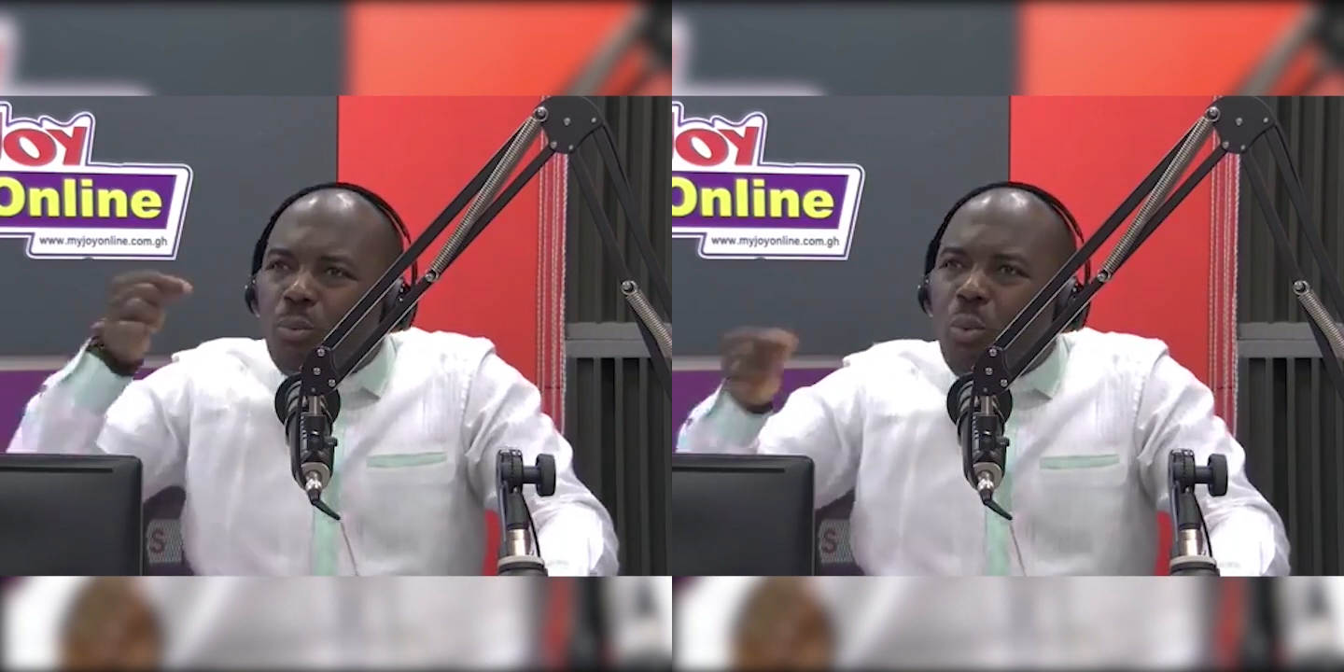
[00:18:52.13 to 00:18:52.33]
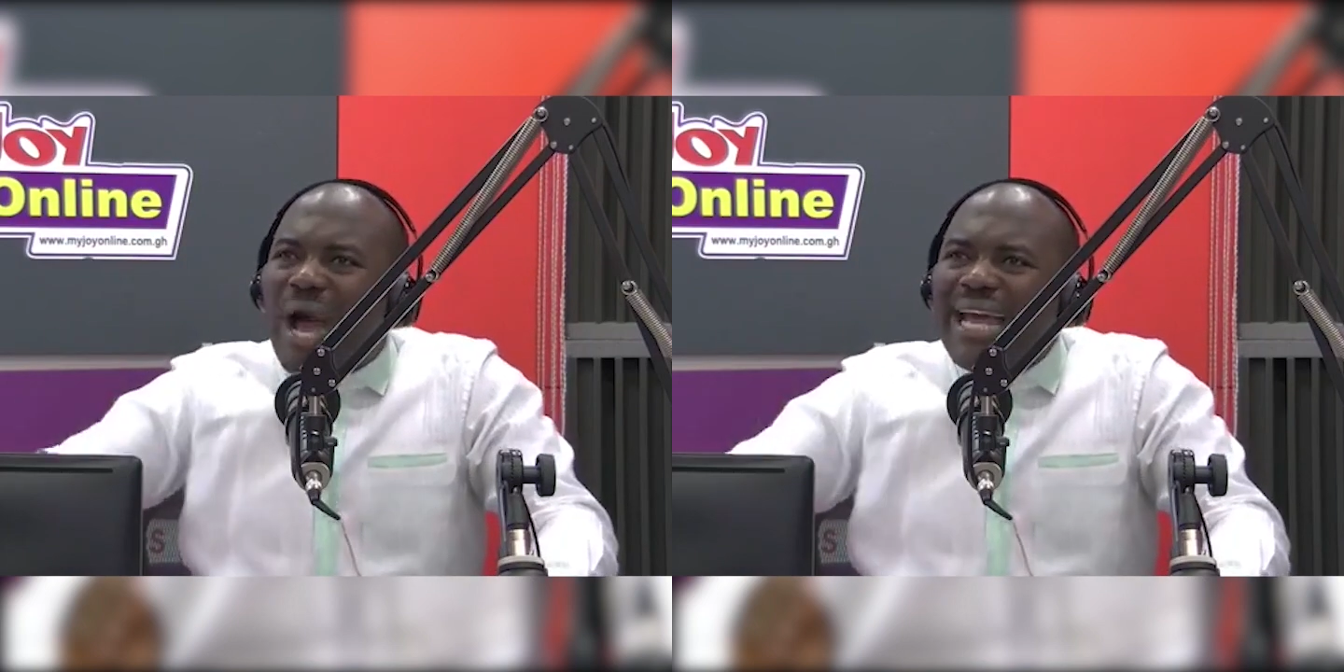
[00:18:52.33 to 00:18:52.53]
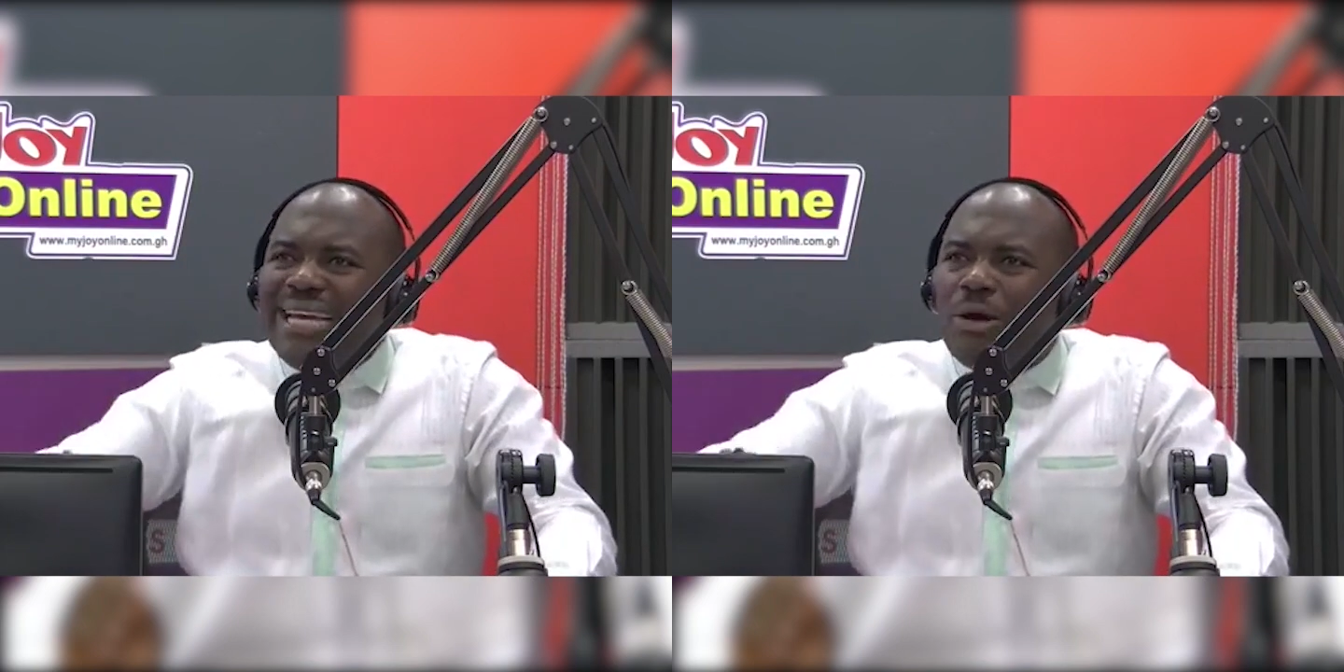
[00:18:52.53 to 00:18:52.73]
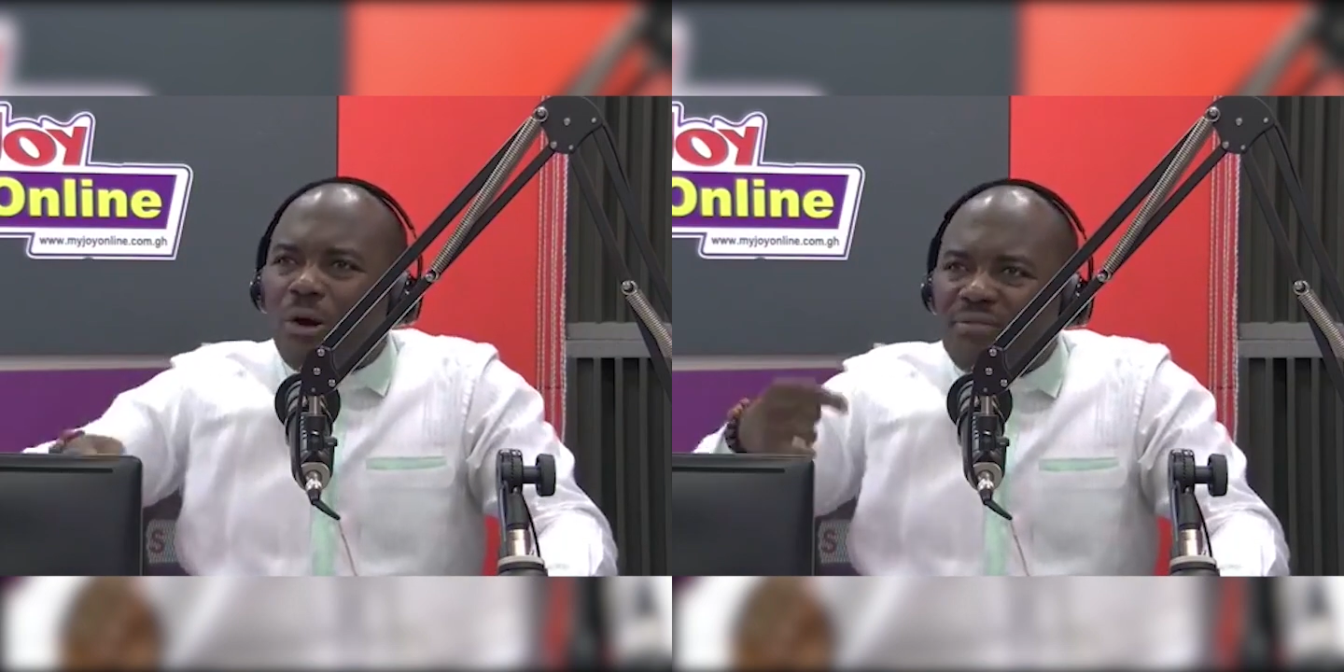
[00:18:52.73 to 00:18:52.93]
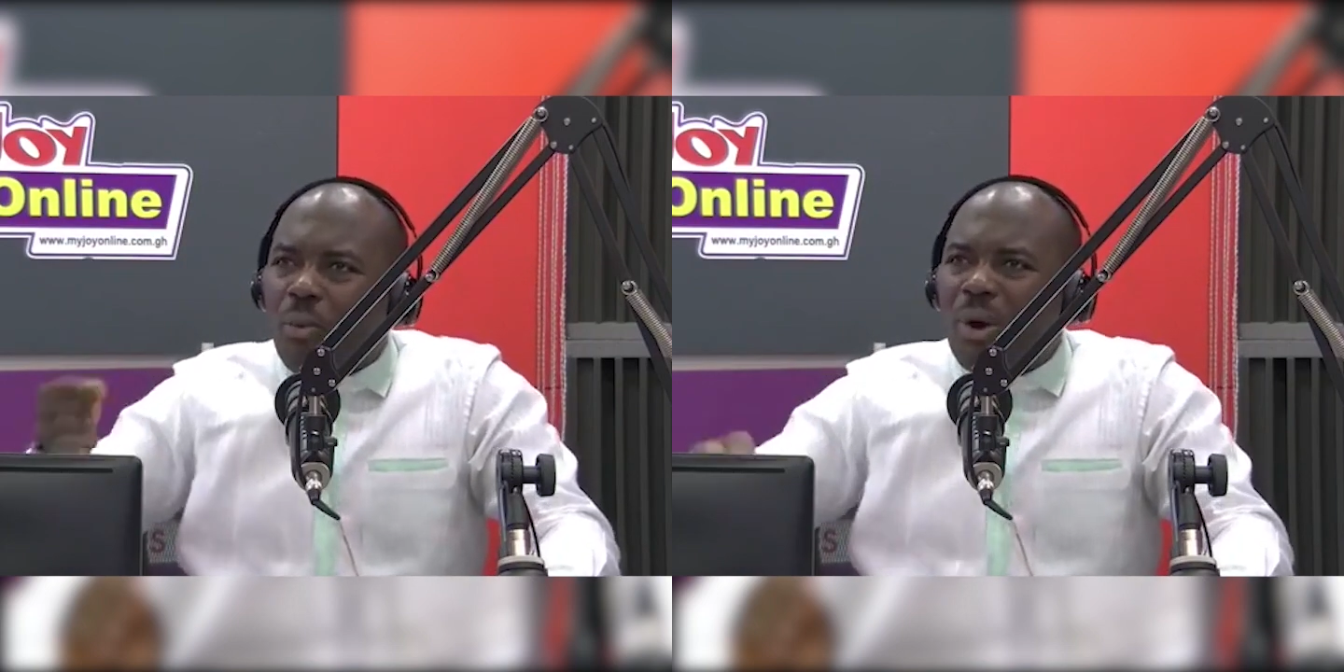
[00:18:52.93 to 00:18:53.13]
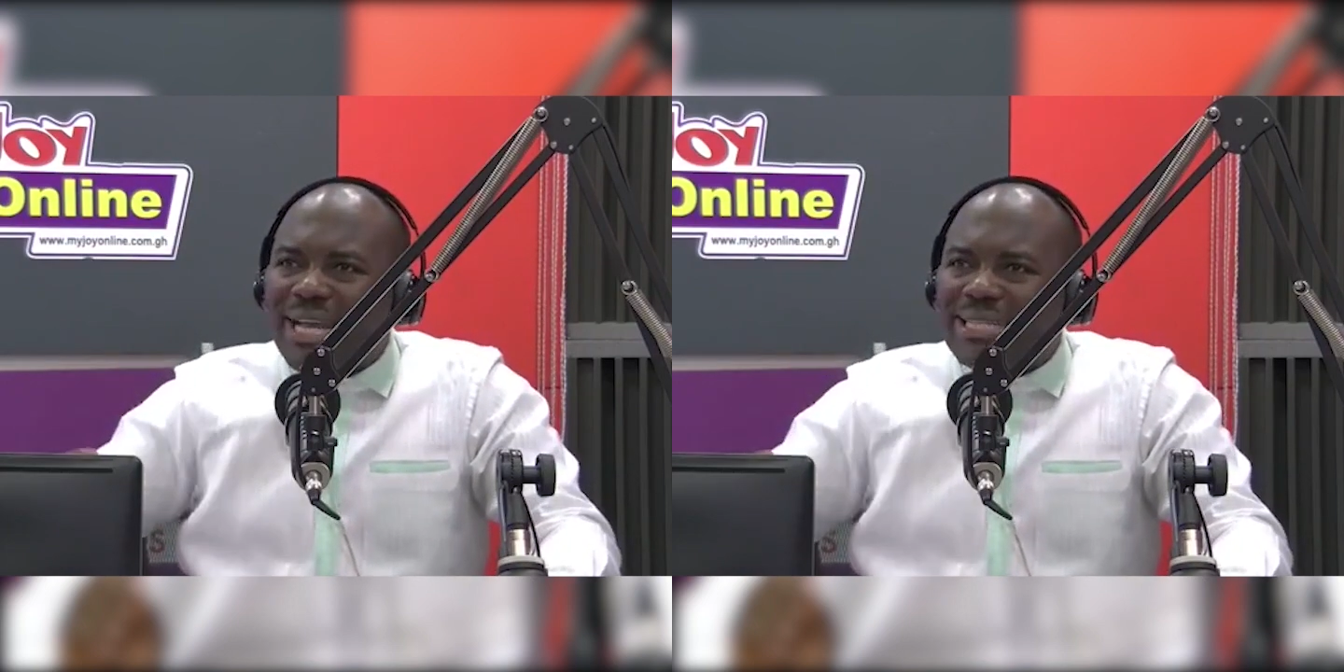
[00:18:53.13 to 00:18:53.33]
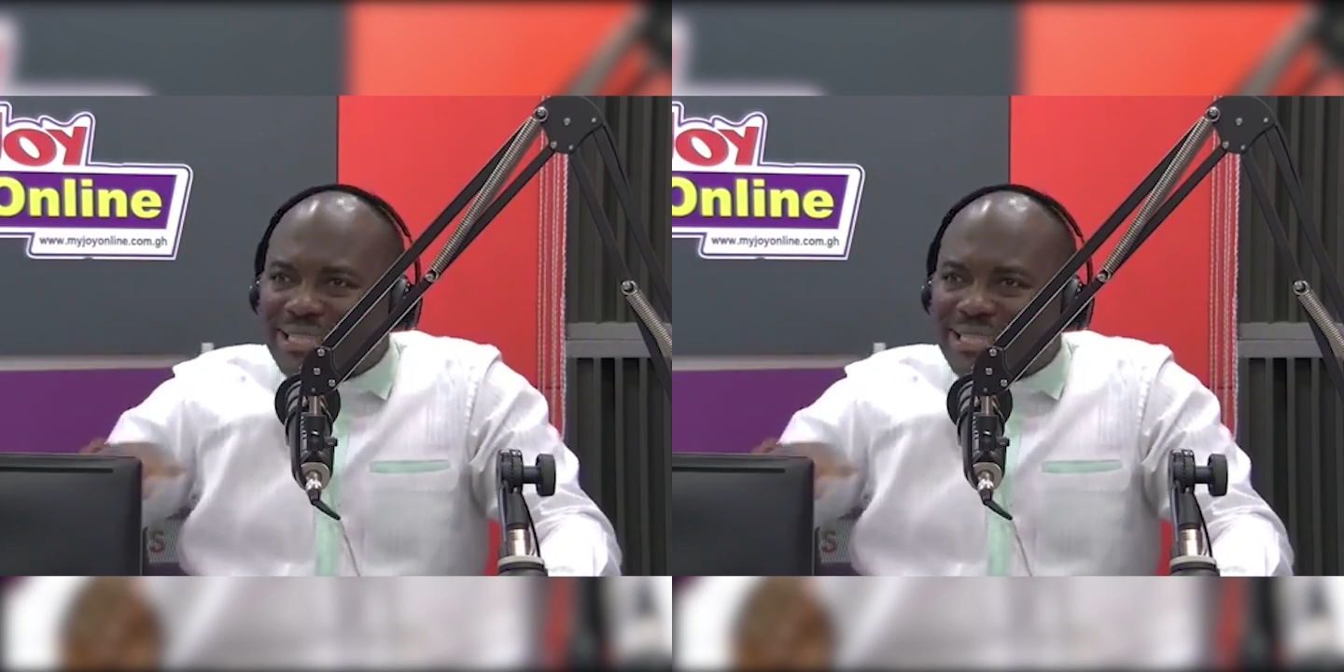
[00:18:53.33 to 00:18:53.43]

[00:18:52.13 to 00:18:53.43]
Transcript: wine of the word,